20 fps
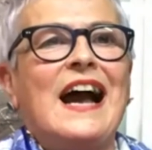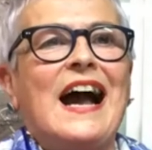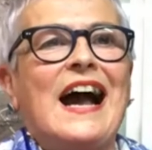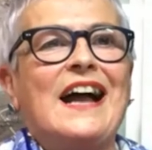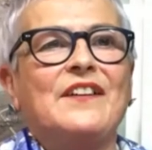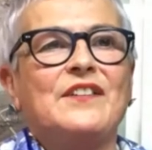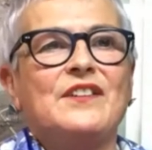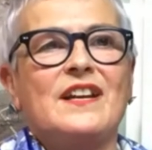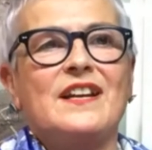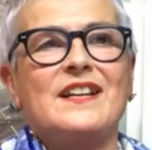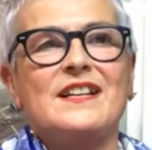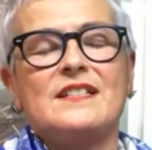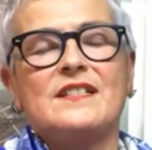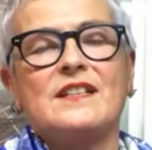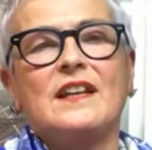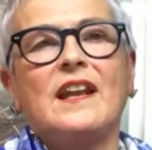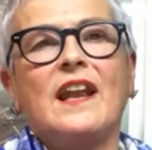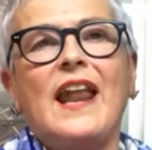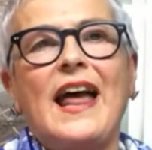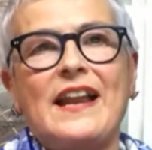And it's
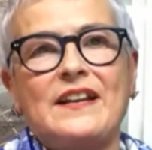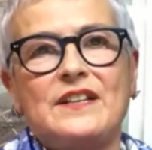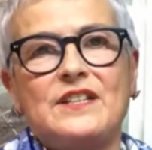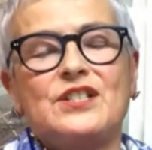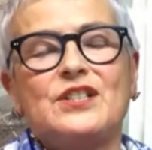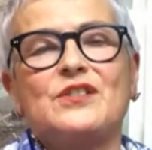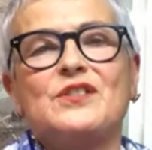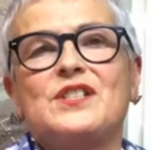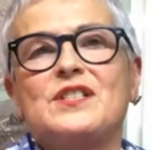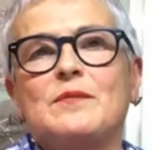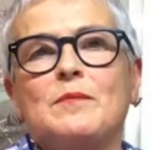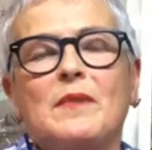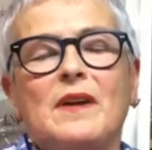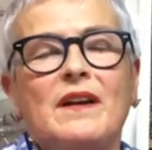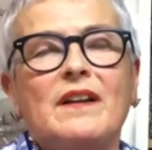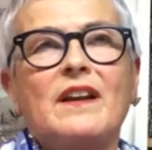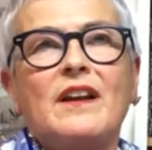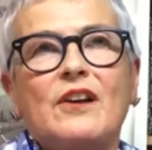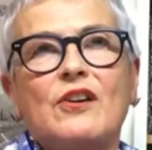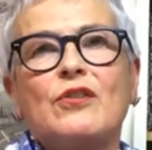led to some
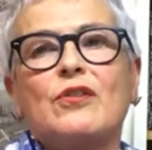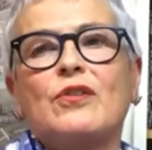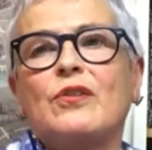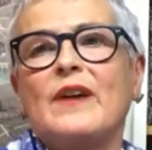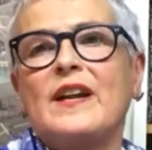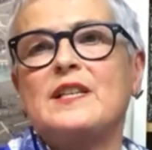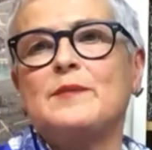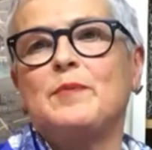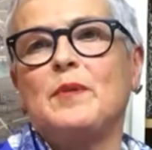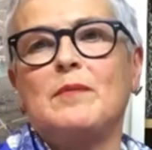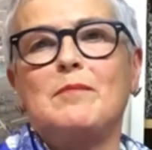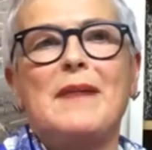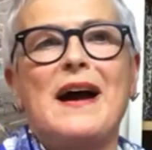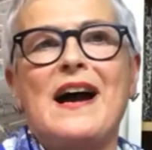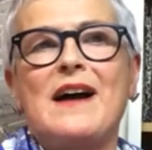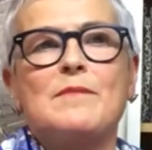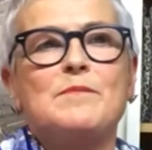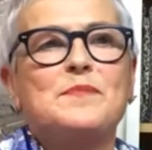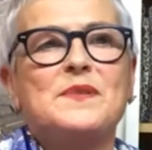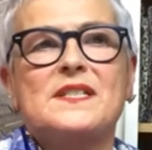incredible
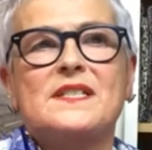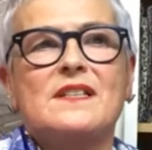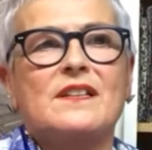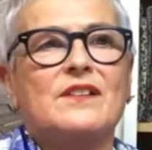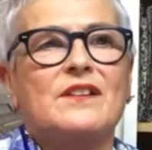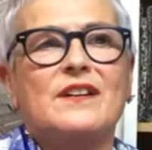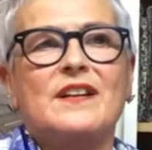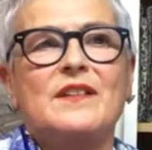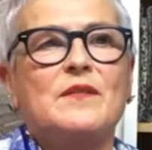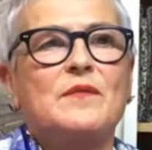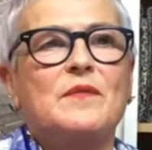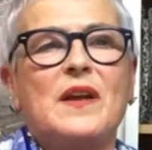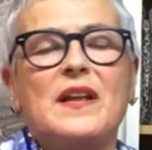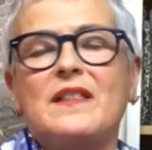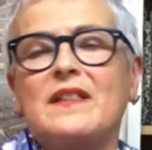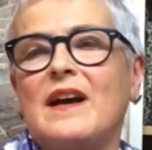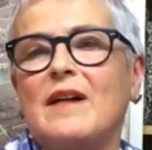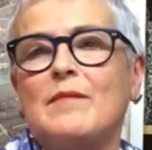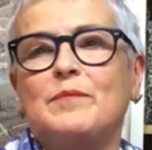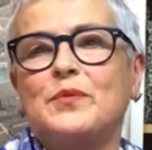maps.
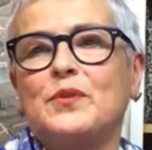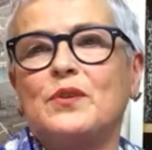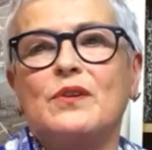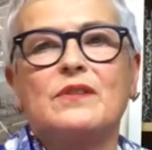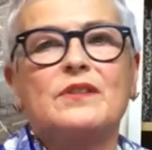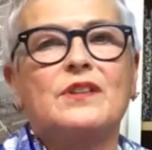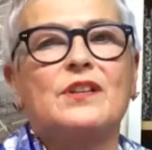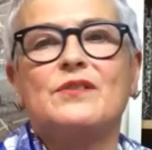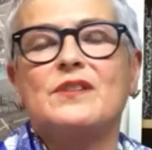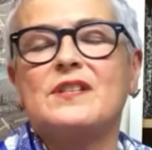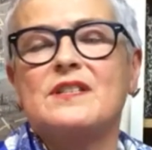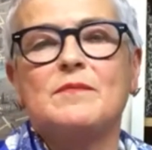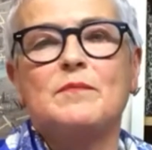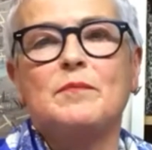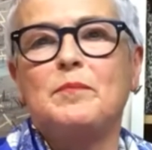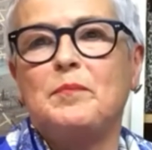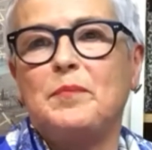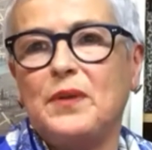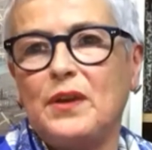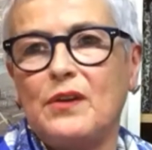In that book, there are
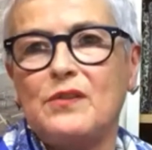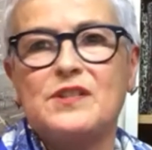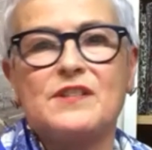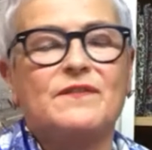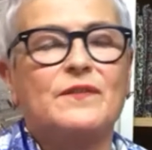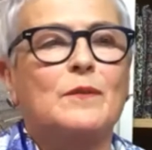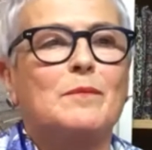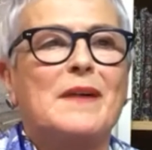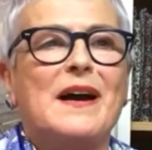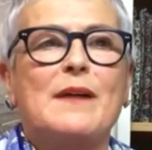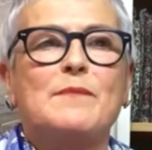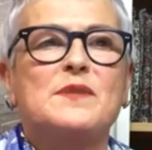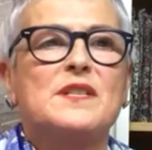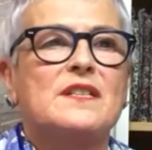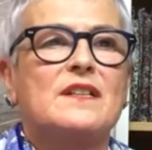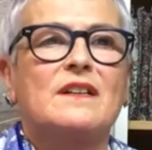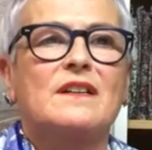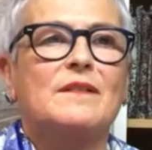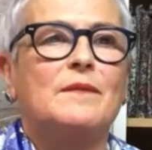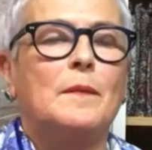some beautiful maps
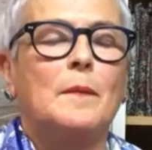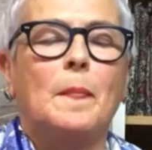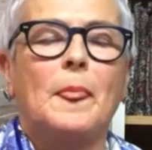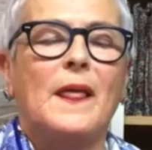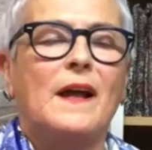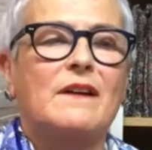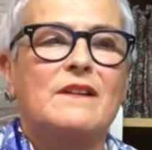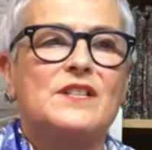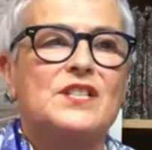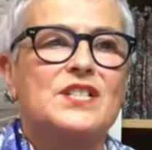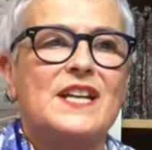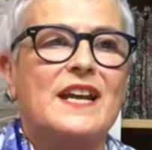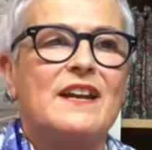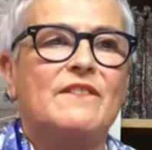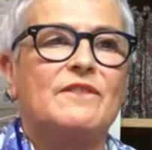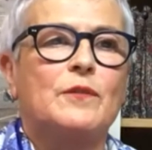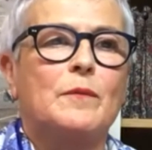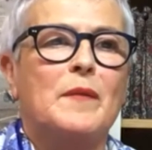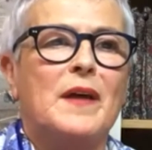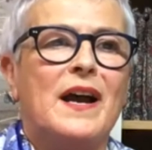that I can
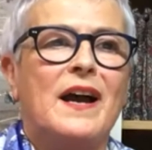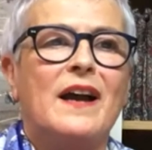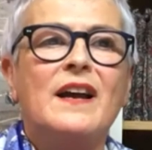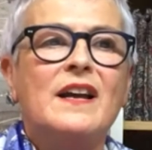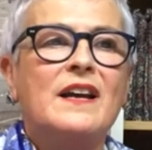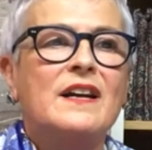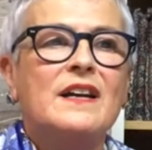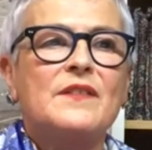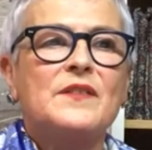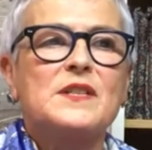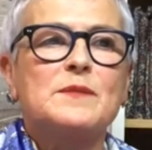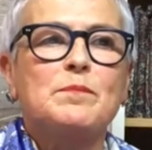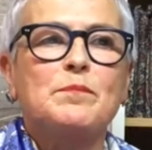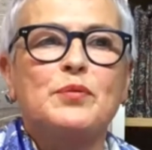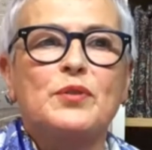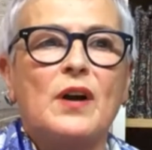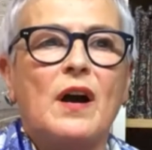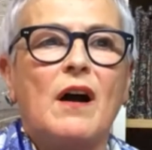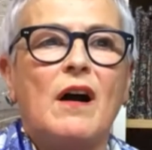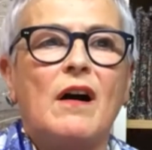take from there. There's
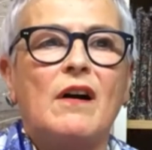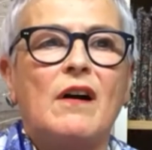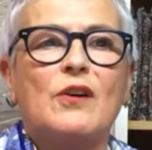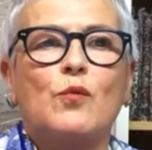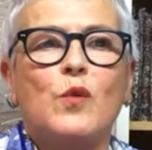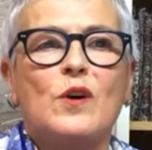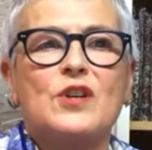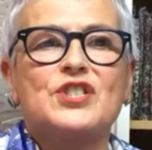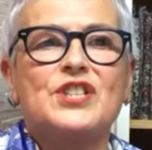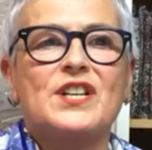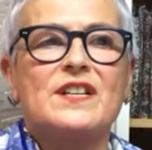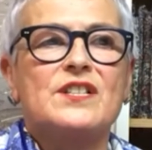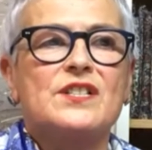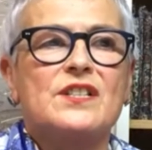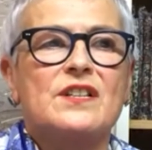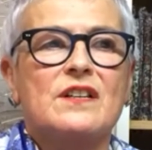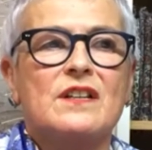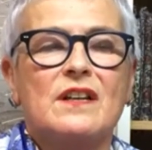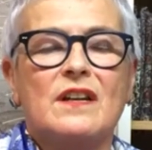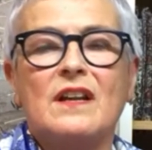Prague,
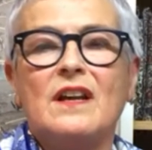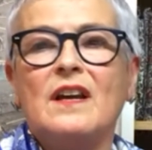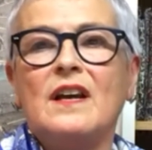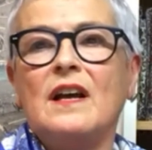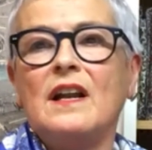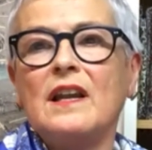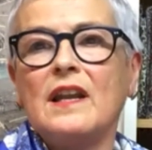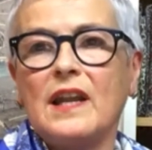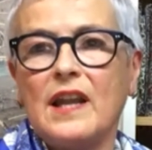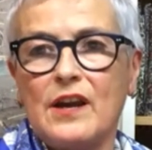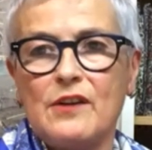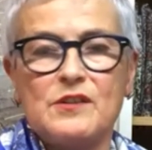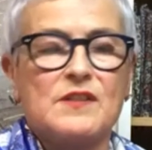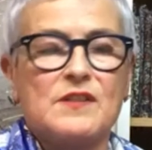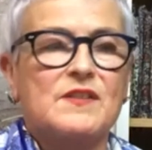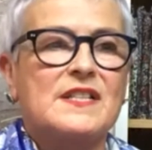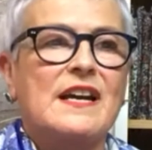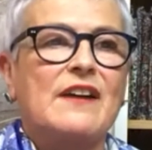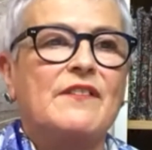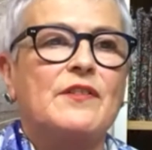Washington, loads
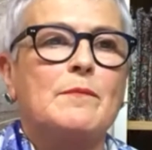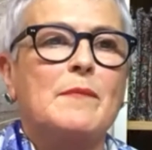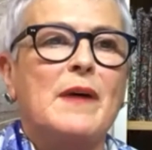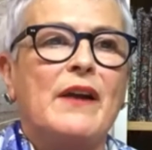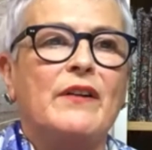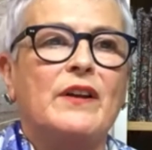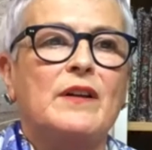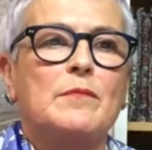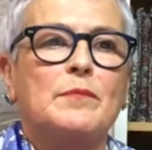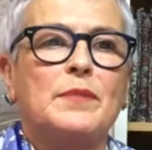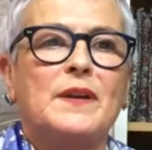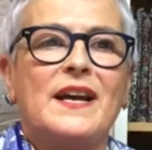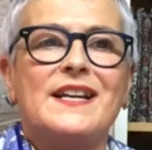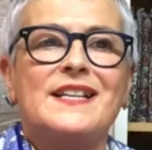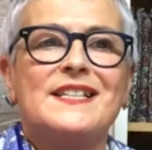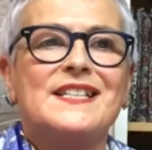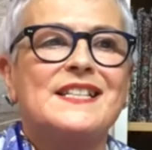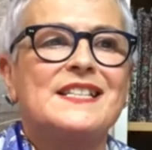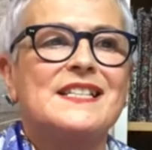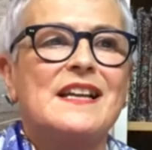of South American
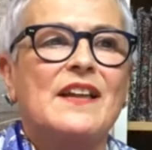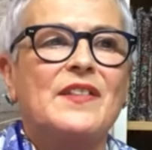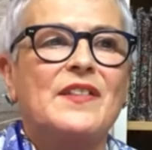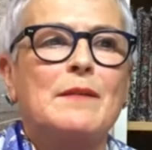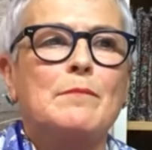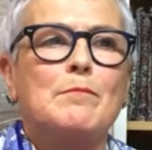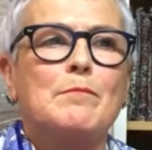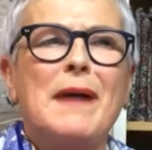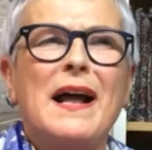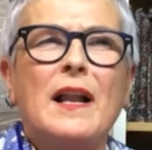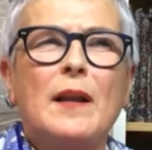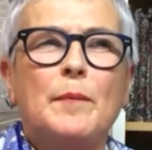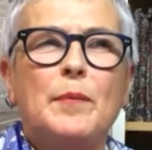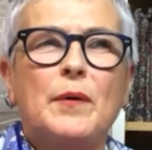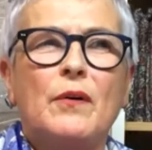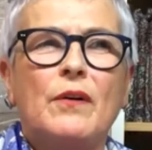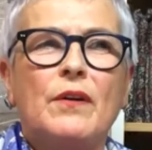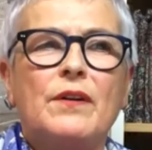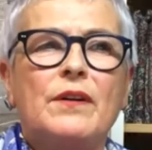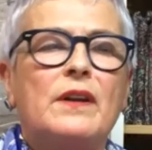places. I think
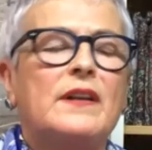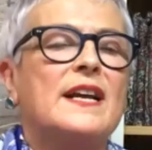Melbourne.